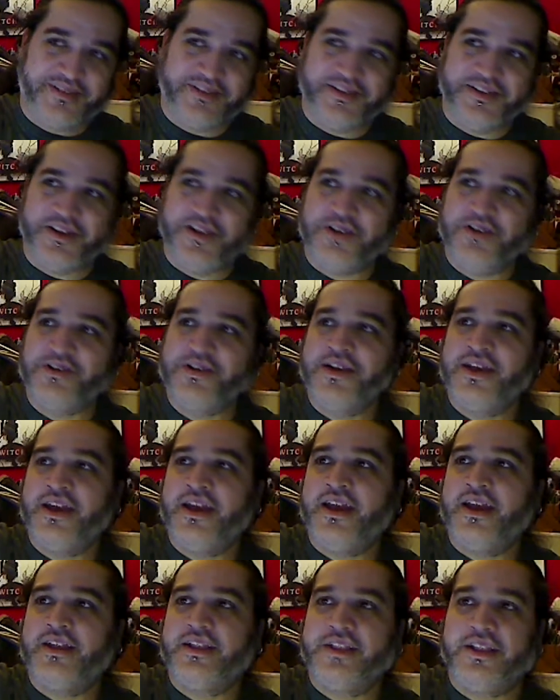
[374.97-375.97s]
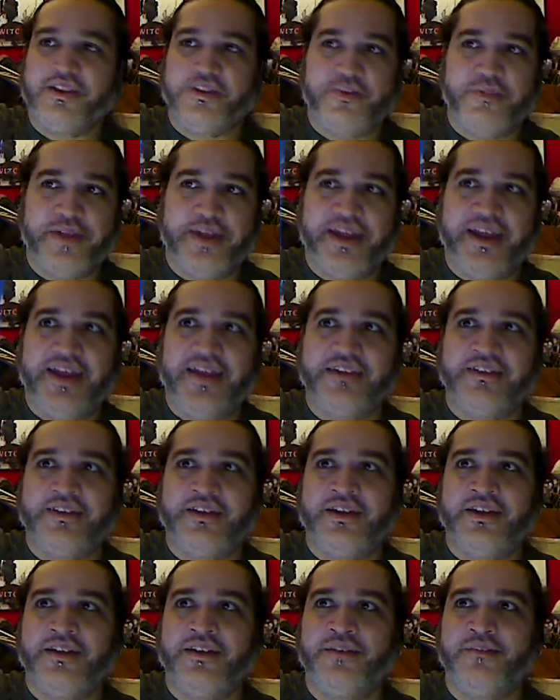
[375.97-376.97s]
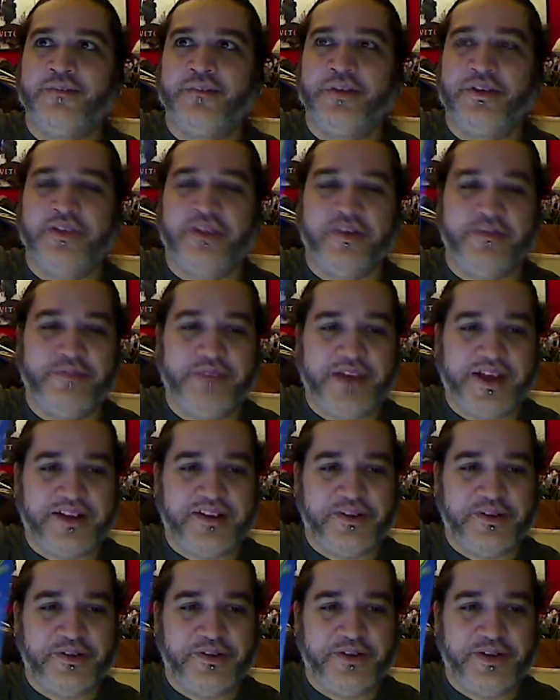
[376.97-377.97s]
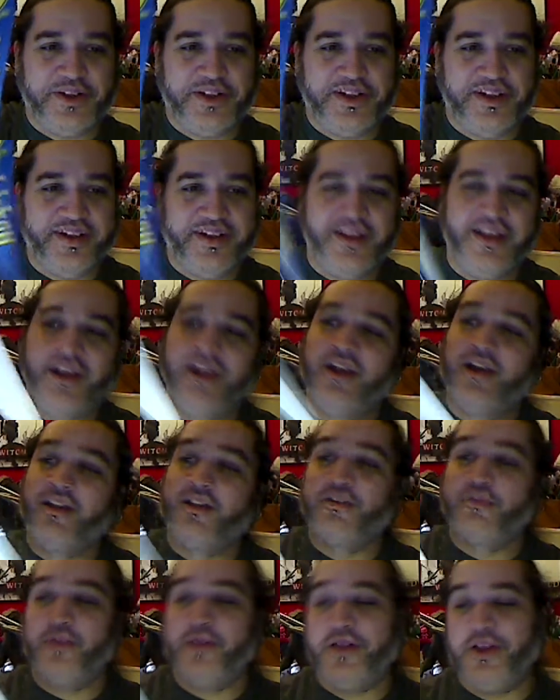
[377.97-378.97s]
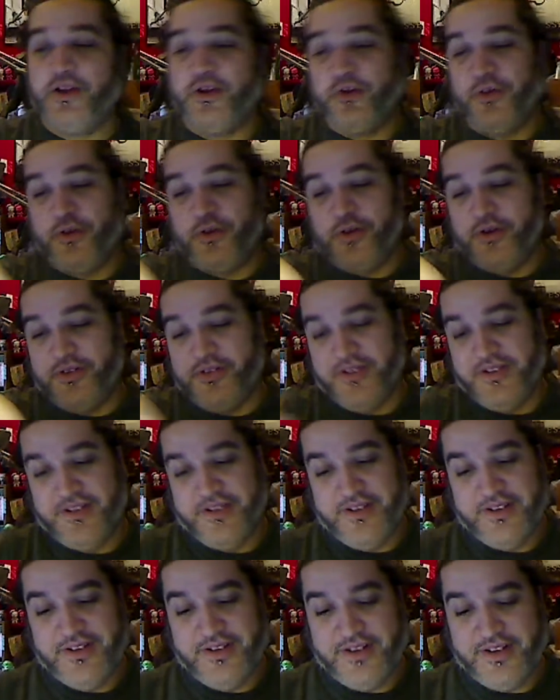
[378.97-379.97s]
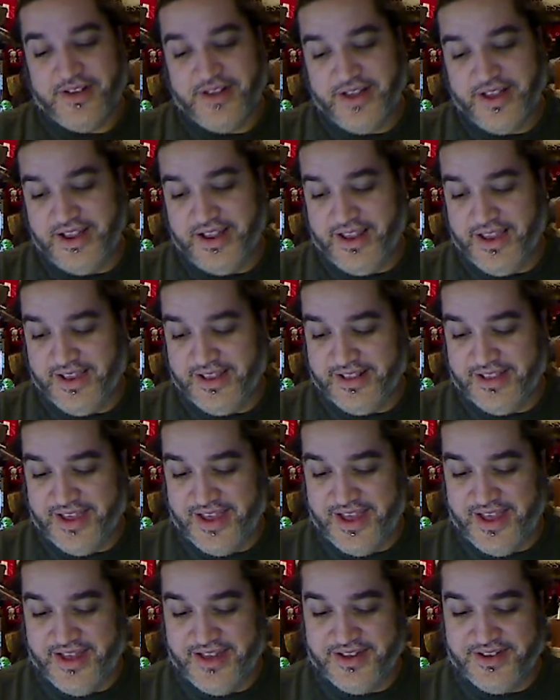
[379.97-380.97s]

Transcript: So this will be easy. Put a thumbtack to it. It's pretty cool. I like that.